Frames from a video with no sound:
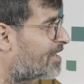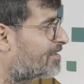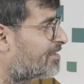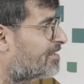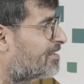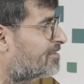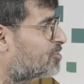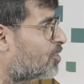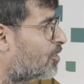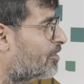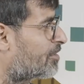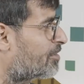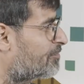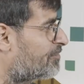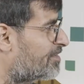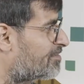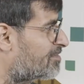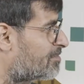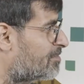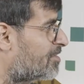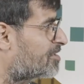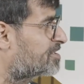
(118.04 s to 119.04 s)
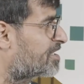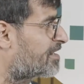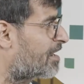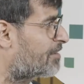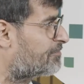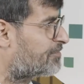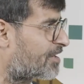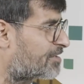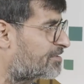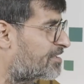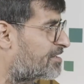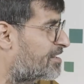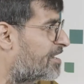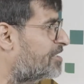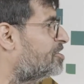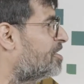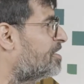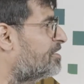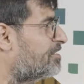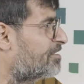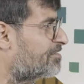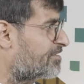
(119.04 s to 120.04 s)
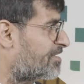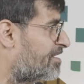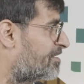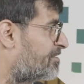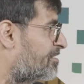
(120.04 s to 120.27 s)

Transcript: other geographies emerge in Africa. The Nigerians and